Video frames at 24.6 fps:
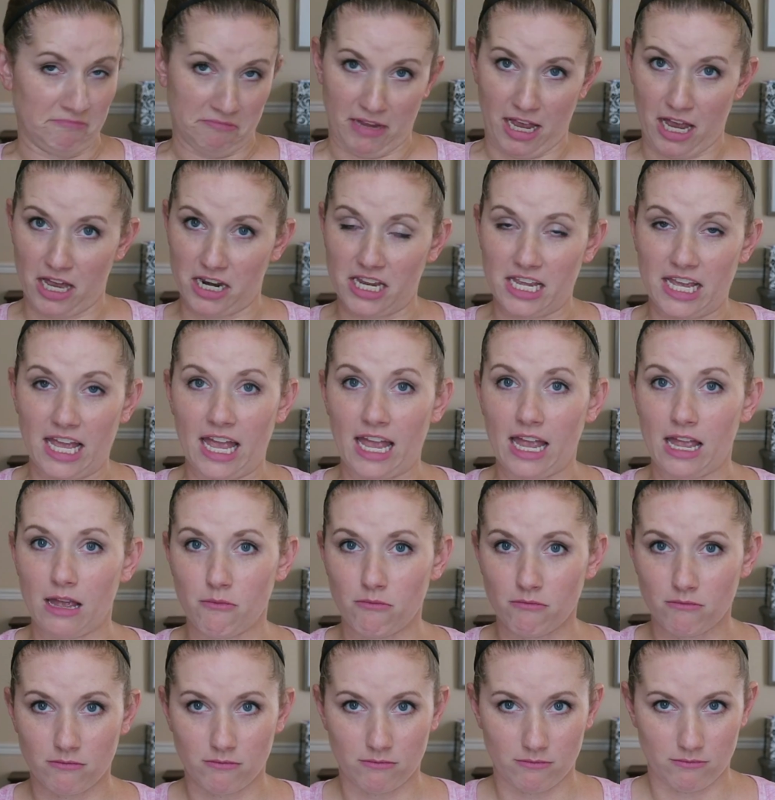out he
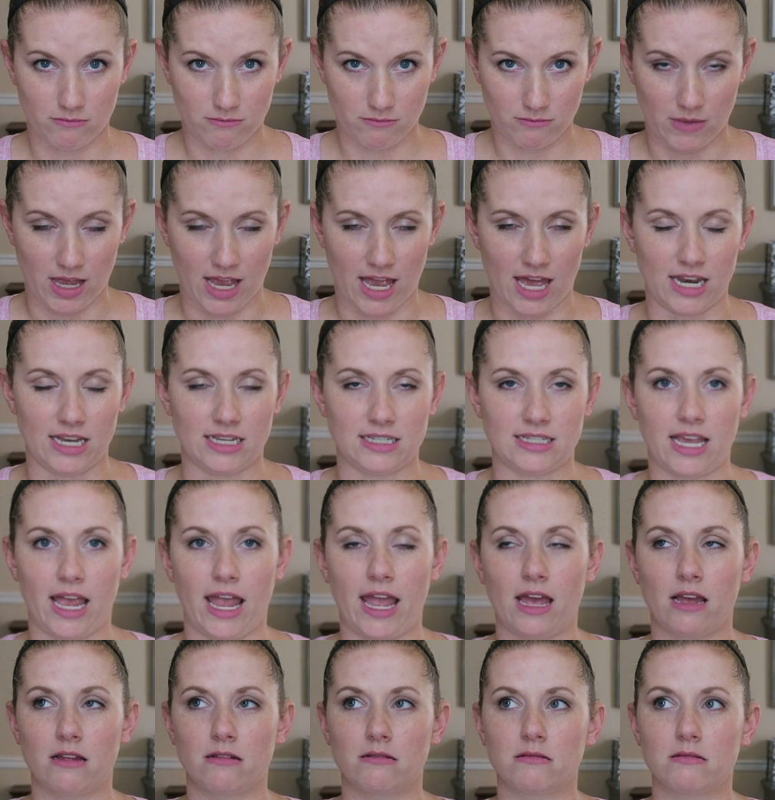came, had his
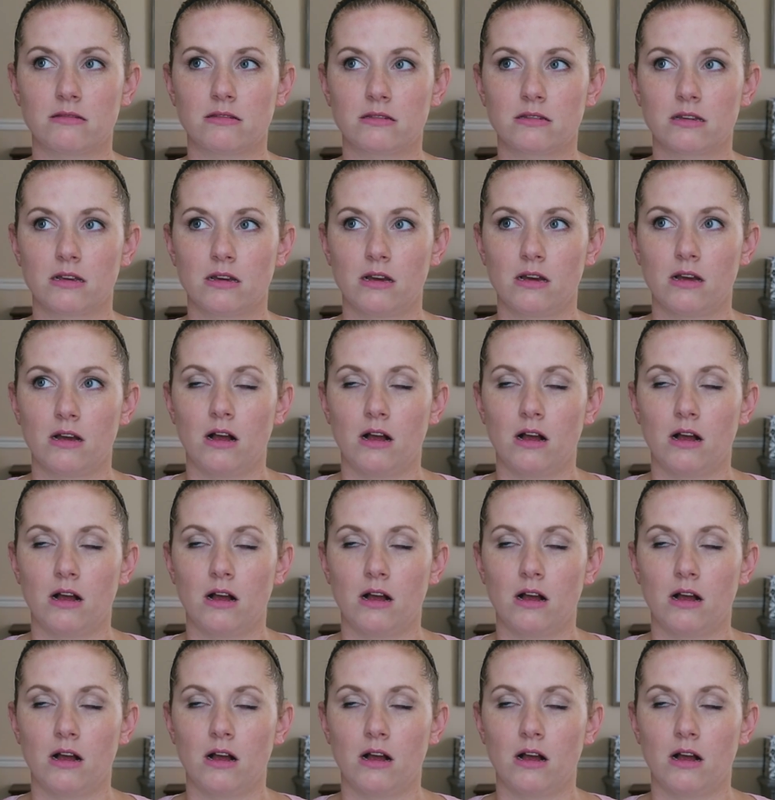hands.